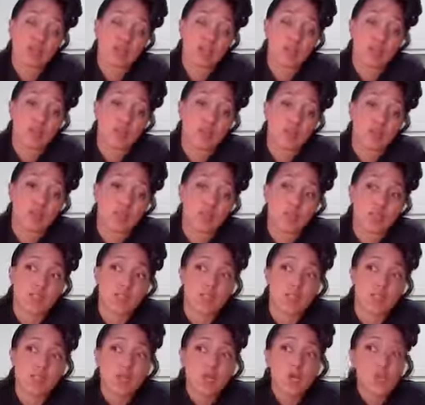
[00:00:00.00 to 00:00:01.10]
learning how to do
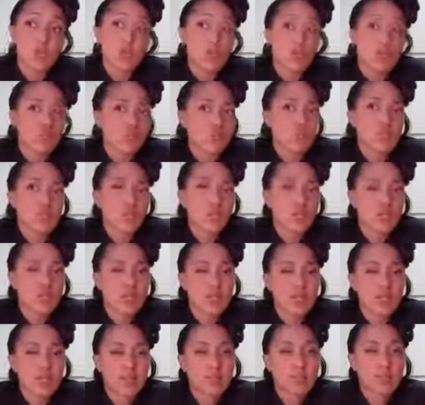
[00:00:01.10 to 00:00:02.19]
this, just so you can
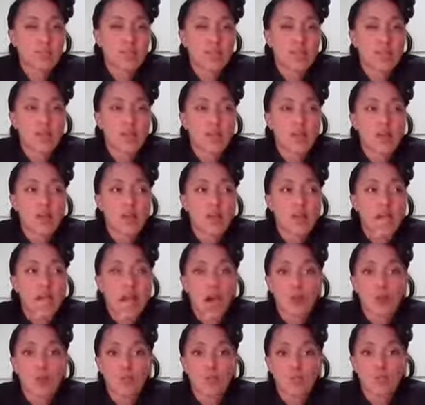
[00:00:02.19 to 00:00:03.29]
kind of see
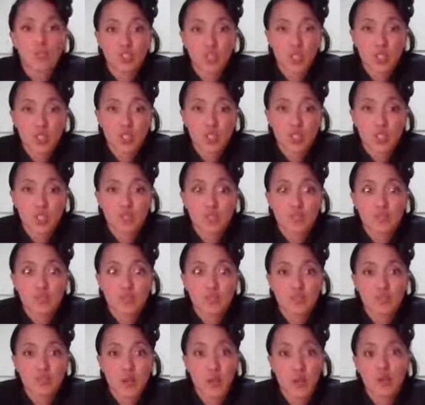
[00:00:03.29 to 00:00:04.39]
how much tea
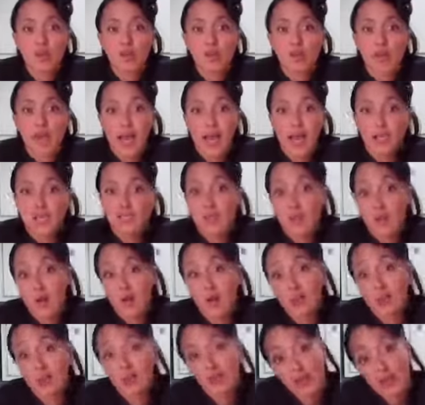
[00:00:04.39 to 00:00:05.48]
smoke adds how
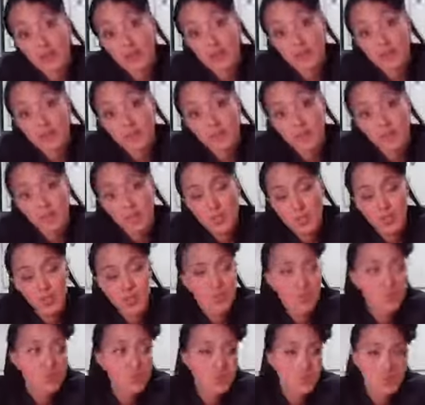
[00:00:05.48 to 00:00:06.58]
much flavor.
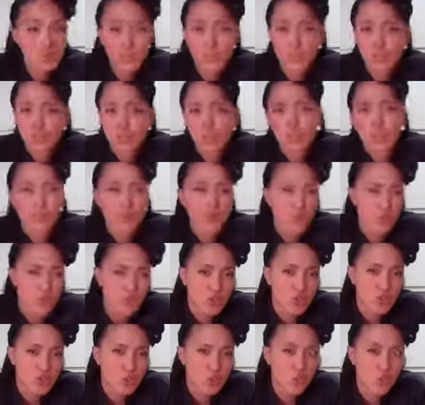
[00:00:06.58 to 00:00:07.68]
So definitely start with
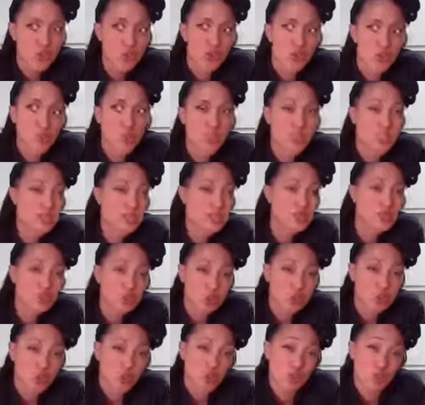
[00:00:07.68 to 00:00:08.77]
fish or
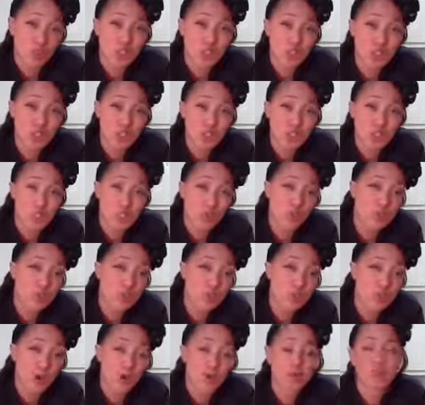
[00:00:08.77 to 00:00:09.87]
seafood skewers, like
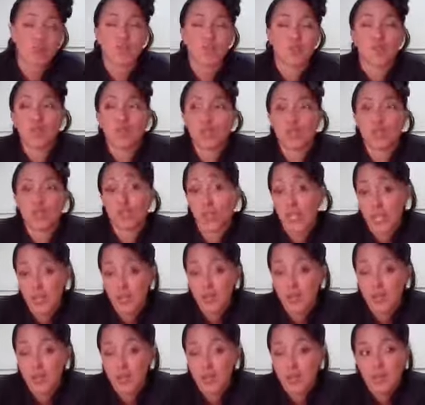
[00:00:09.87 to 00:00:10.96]
shrimp kebabs or
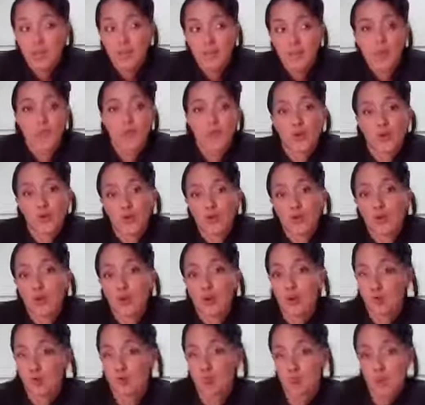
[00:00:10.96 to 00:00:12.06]
chicken, before you move
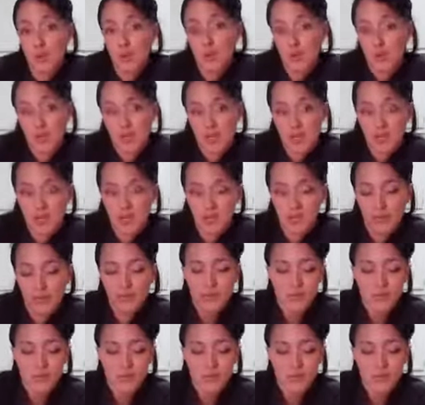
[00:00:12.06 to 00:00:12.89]
on to maybe beef.